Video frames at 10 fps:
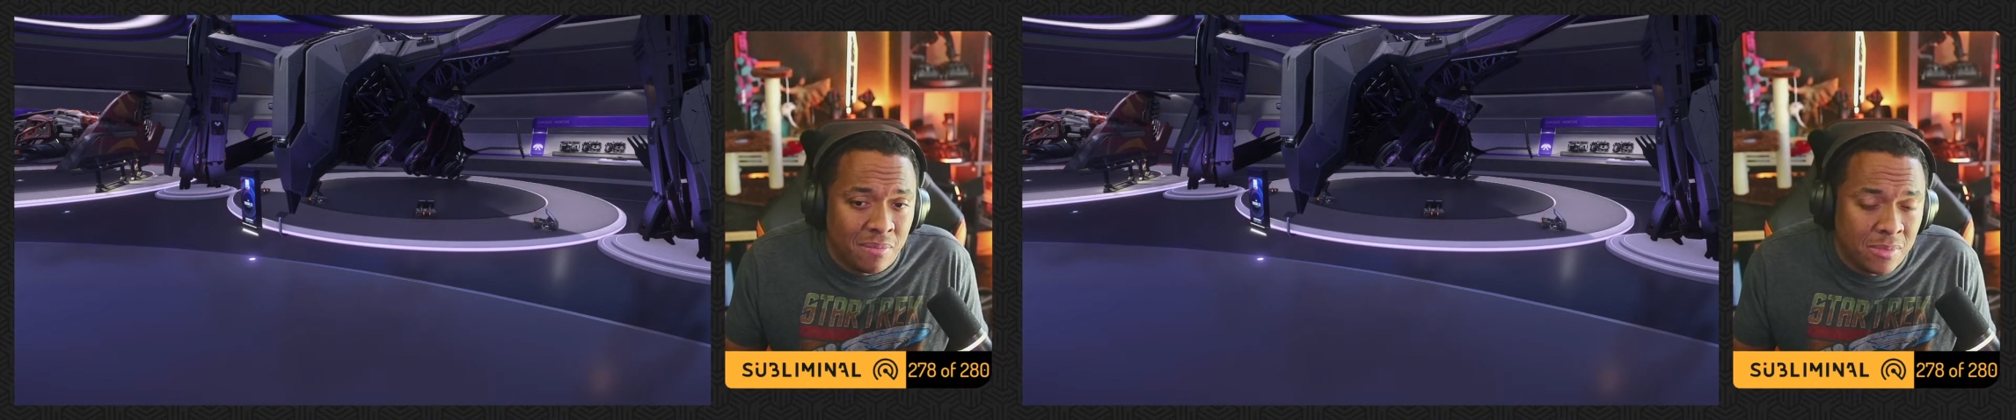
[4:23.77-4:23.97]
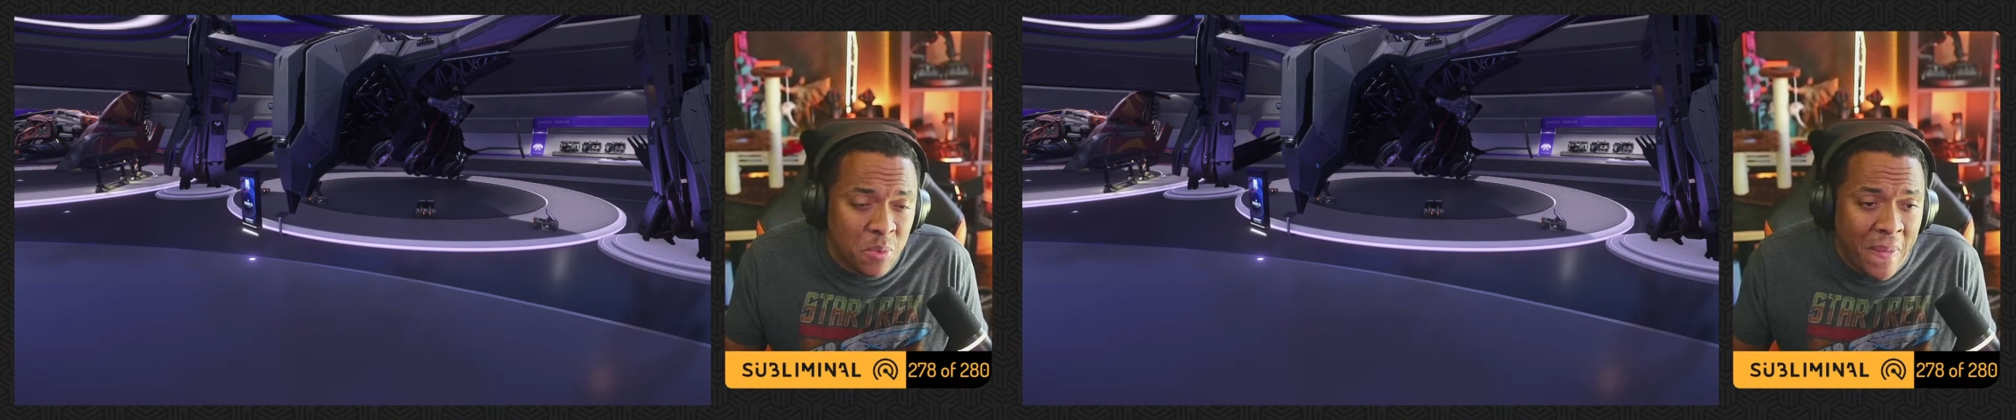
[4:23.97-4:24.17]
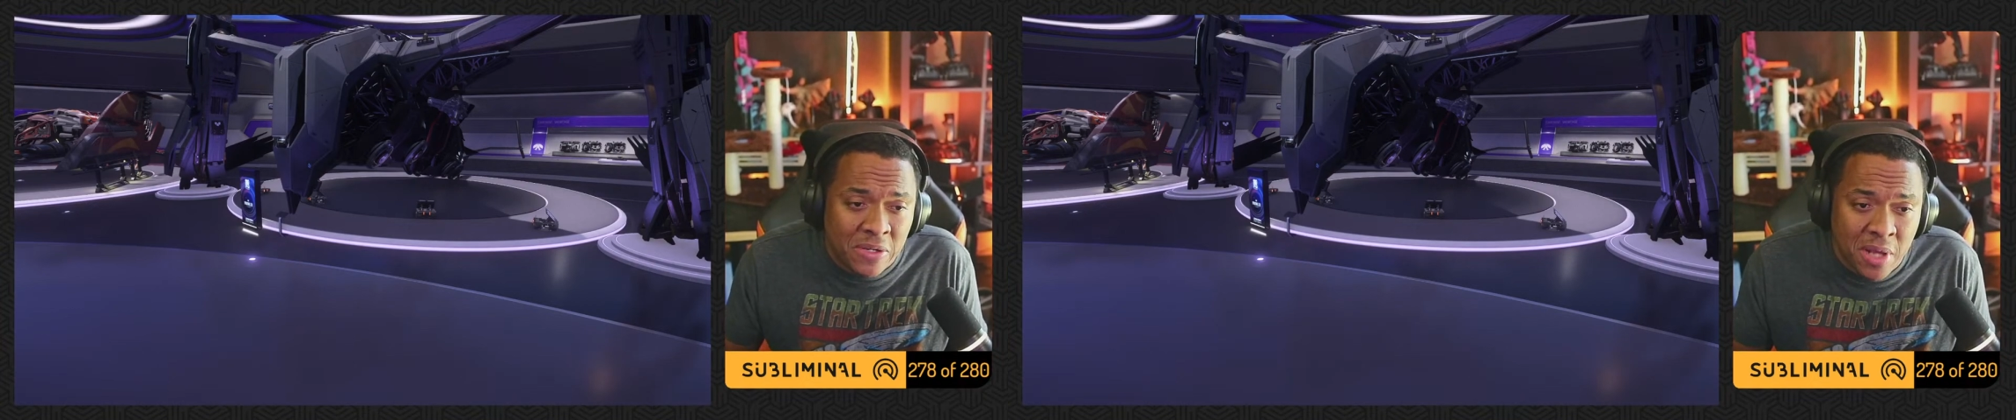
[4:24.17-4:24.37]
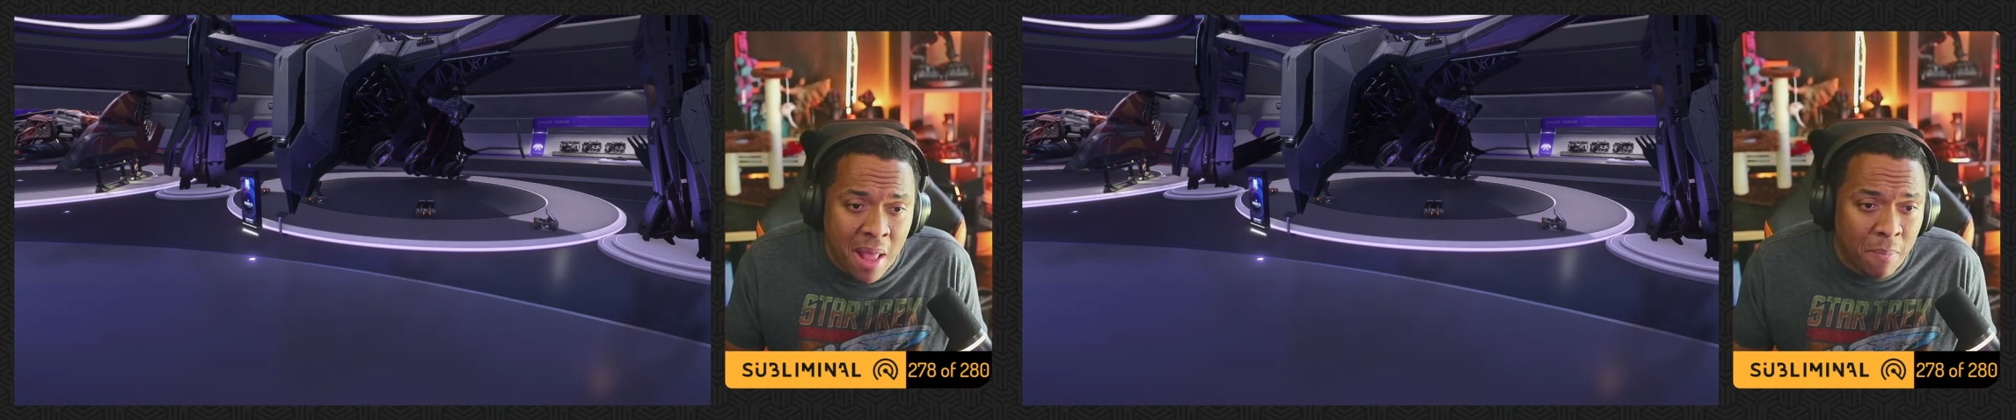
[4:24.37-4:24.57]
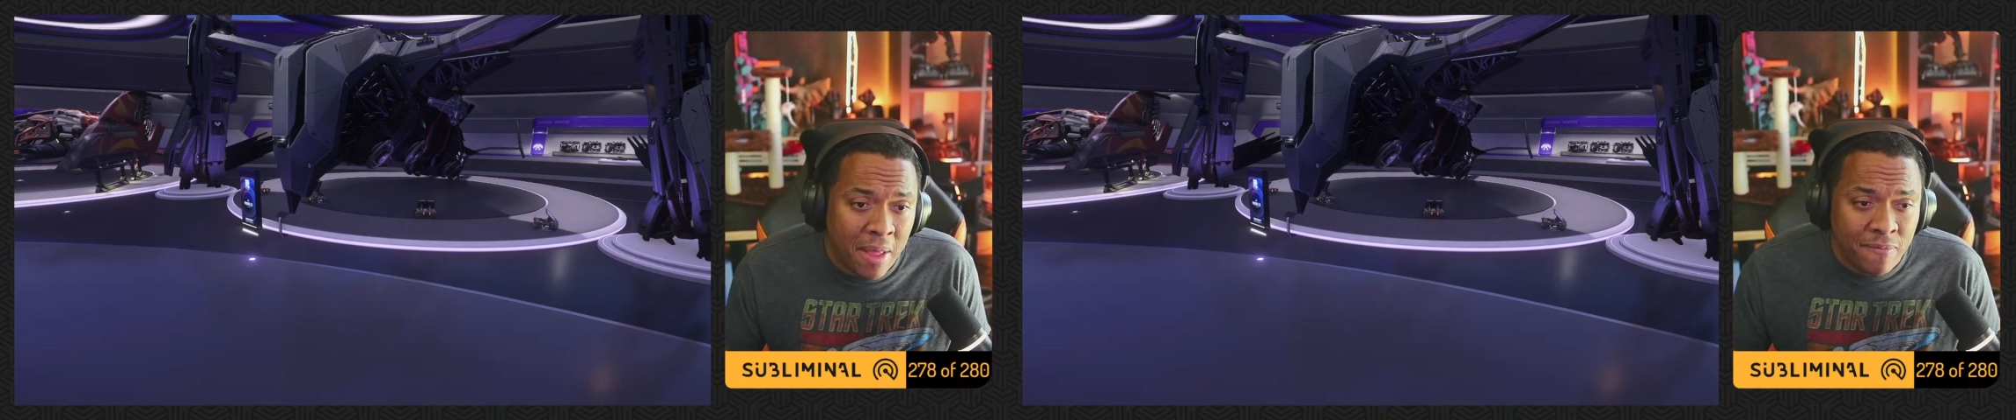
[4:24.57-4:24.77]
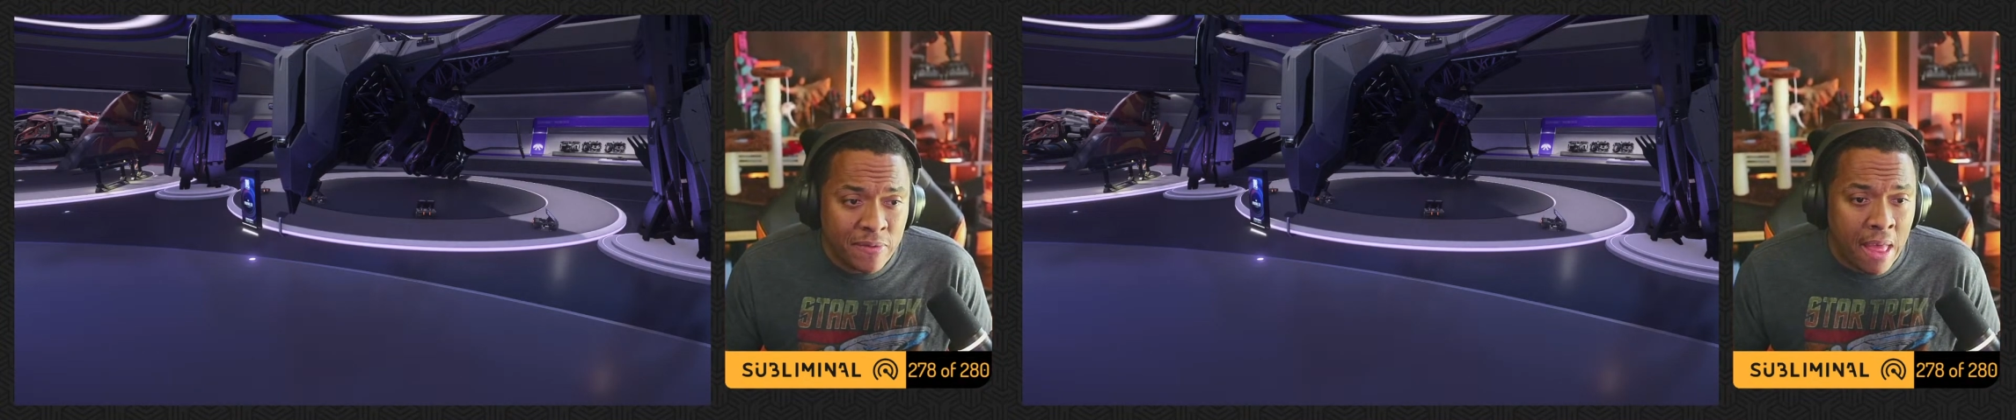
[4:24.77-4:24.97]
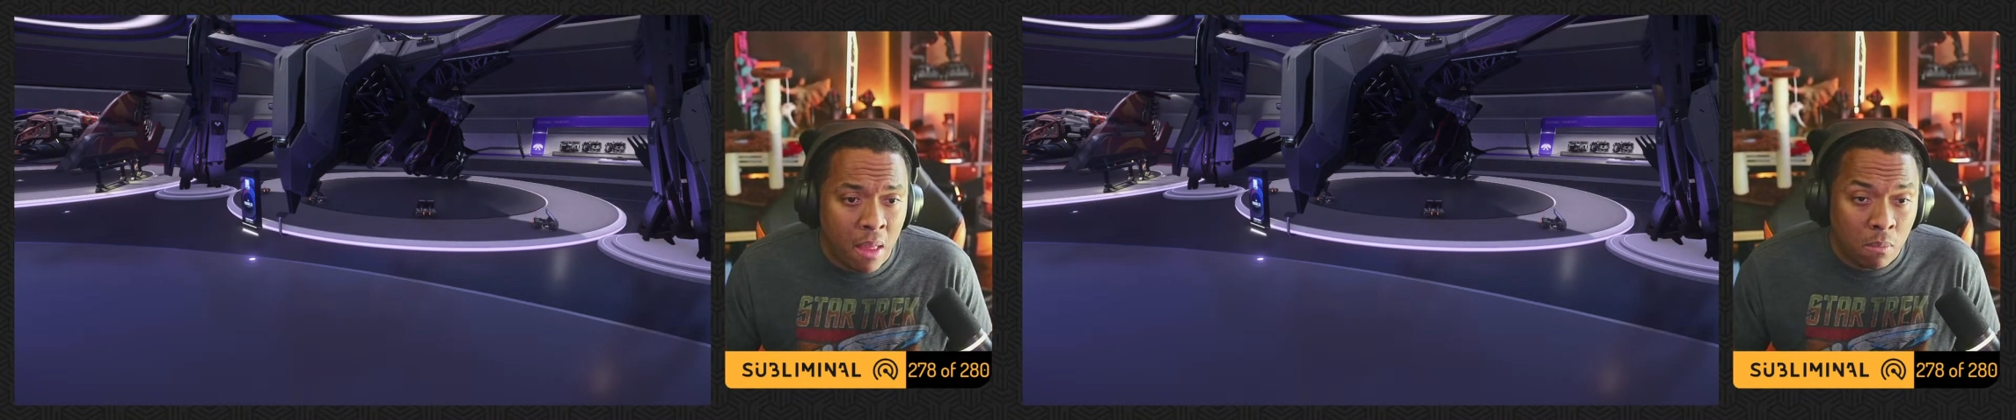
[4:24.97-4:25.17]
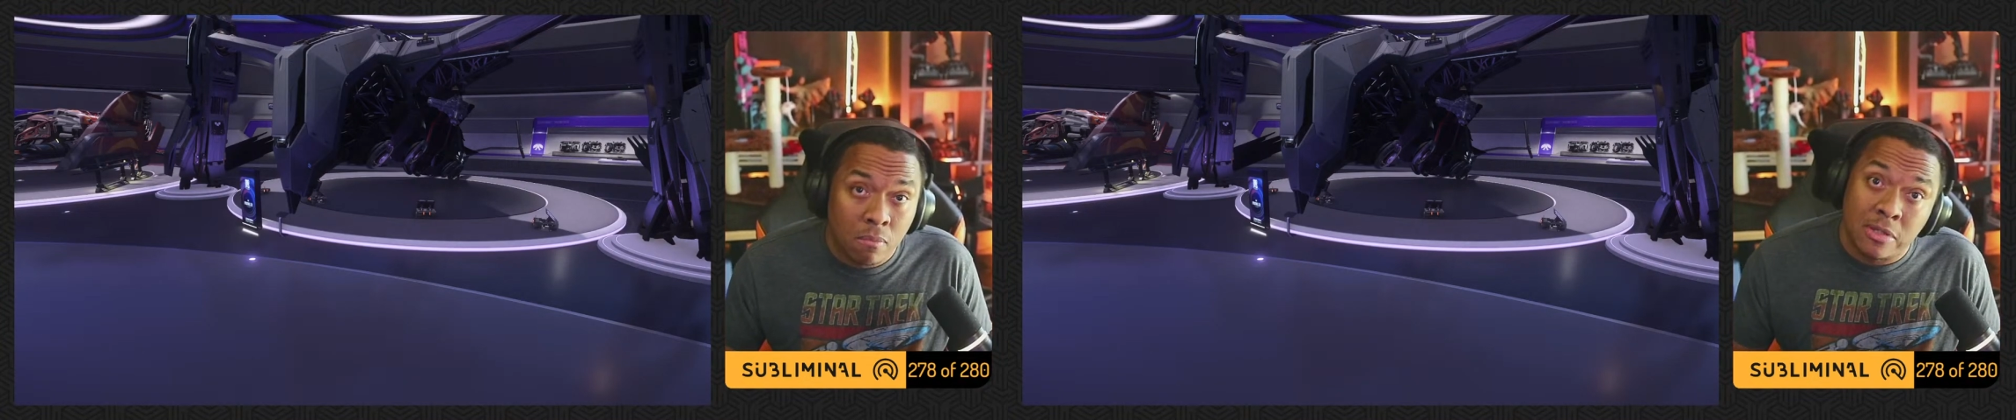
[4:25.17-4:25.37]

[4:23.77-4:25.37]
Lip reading: too much gameplay for that.